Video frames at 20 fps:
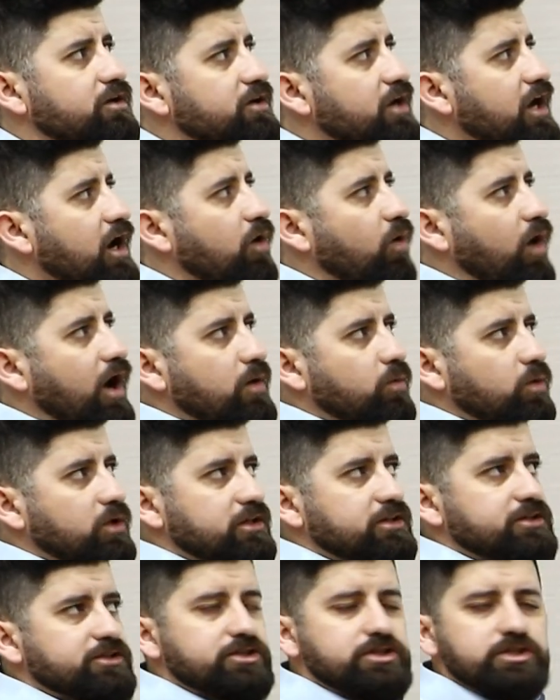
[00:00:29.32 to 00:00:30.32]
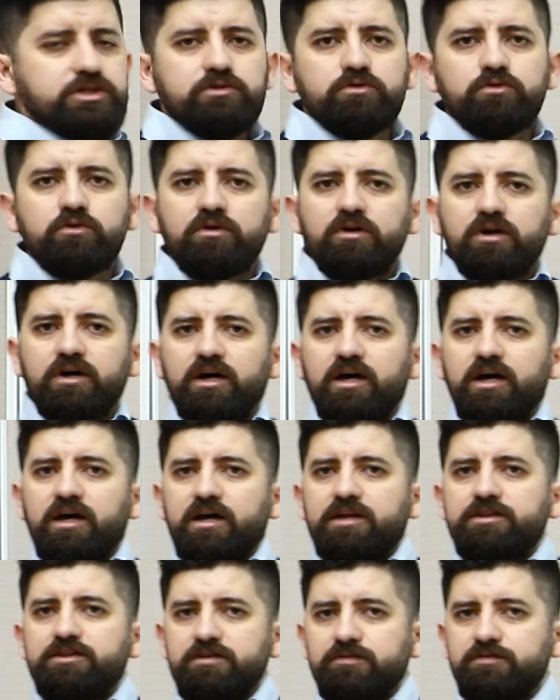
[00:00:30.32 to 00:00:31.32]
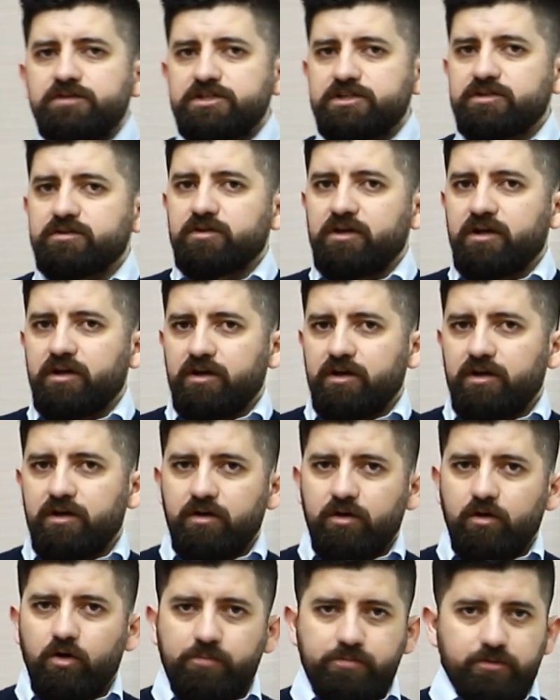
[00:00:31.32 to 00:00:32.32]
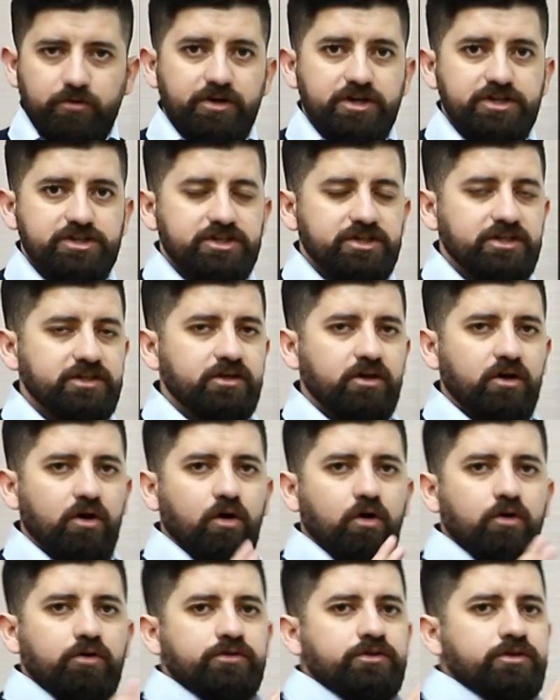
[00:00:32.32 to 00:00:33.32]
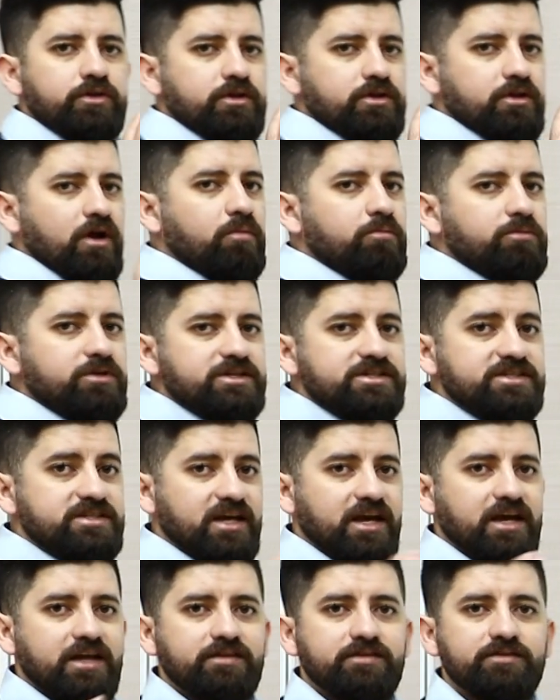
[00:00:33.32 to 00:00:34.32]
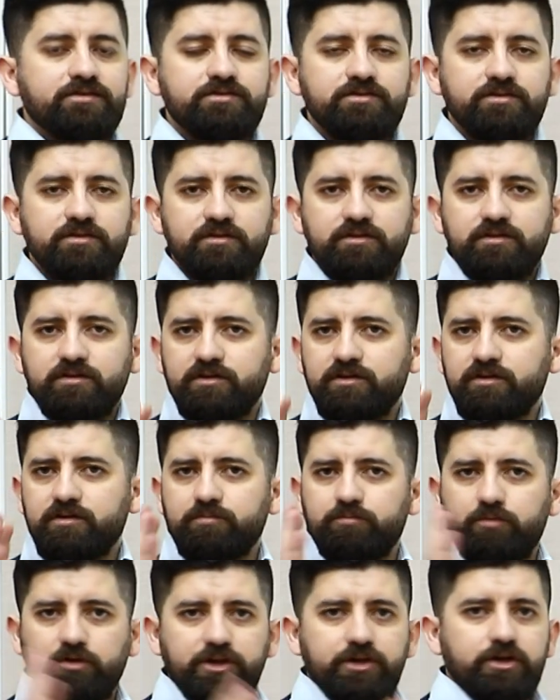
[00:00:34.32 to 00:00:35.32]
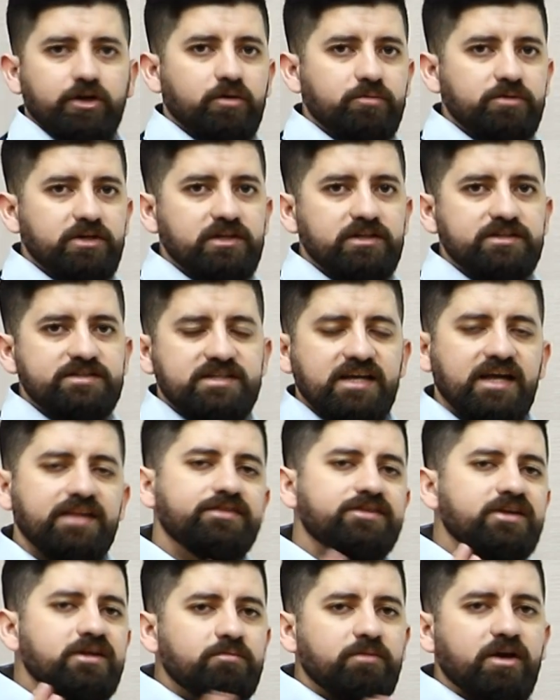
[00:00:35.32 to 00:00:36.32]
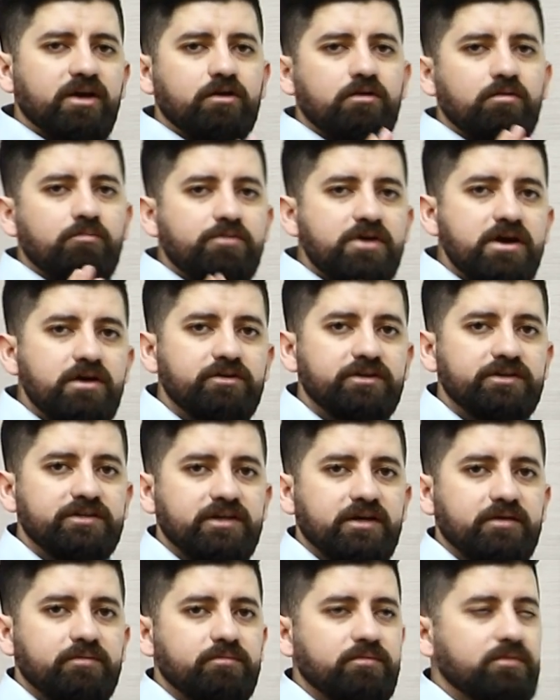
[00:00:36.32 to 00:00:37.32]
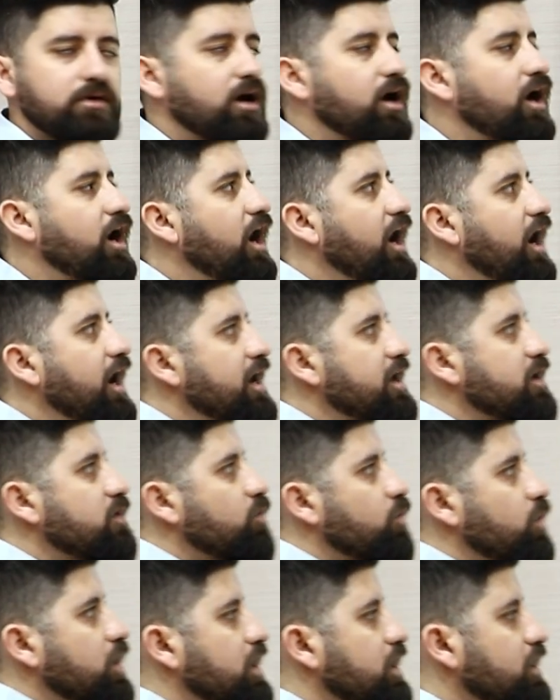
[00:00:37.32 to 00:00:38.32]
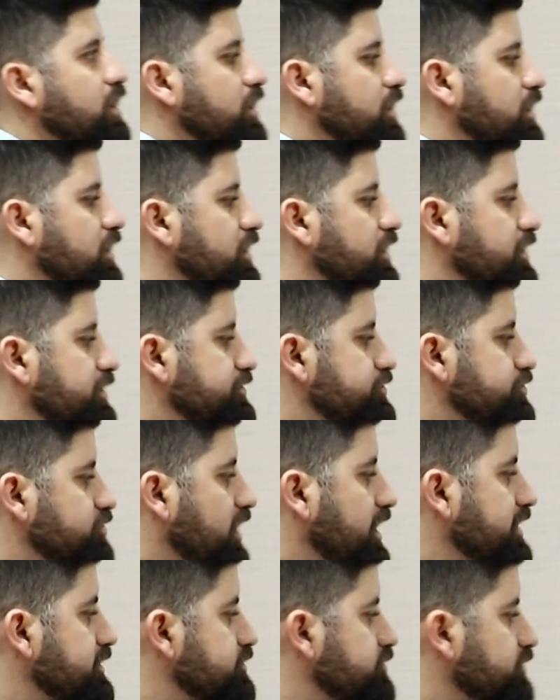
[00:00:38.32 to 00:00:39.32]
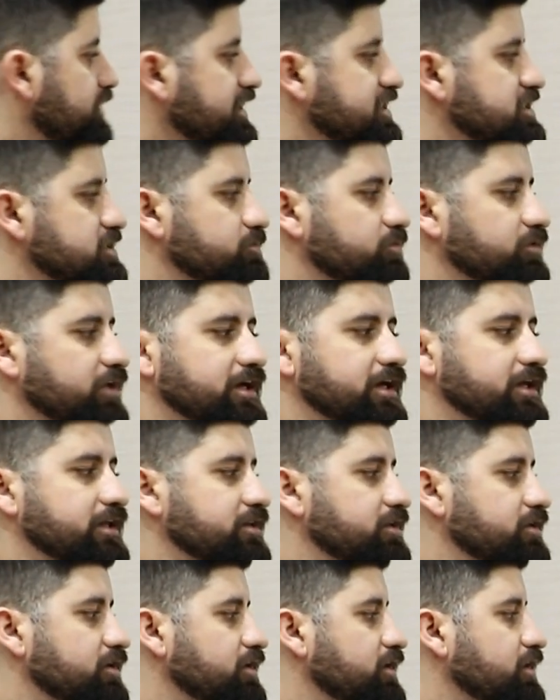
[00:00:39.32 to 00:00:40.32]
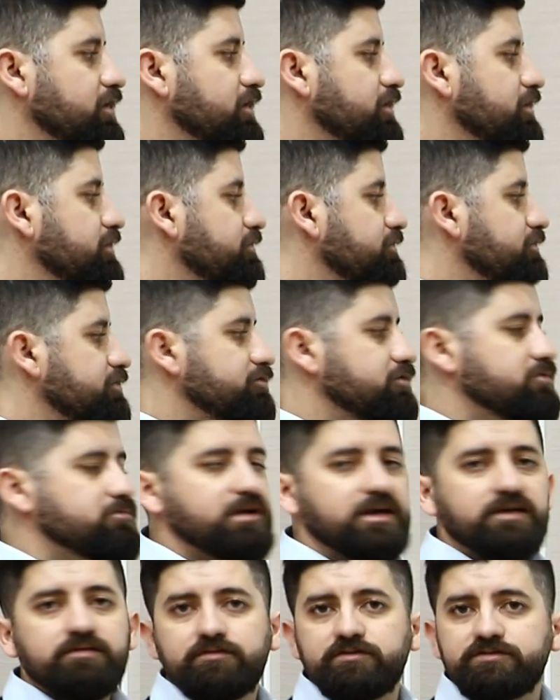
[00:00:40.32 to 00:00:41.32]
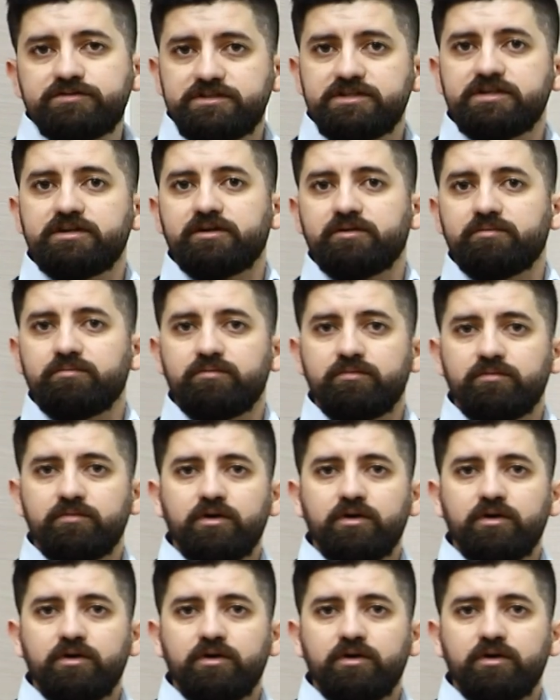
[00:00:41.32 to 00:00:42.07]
Now I will do a division operation on numbers and uh, polynomials and then by comparing them I will uh, try to explain uh, the remainder theorem.